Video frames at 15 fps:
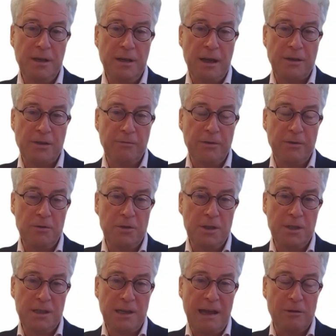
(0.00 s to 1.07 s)
are
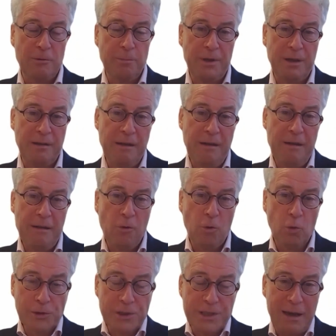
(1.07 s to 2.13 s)
devoted to helping
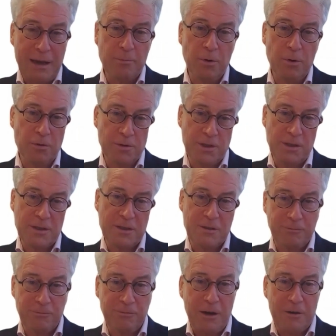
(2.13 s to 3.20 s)
all sandboxes to
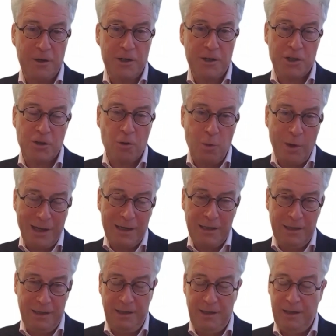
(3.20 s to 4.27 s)
flourish quickly,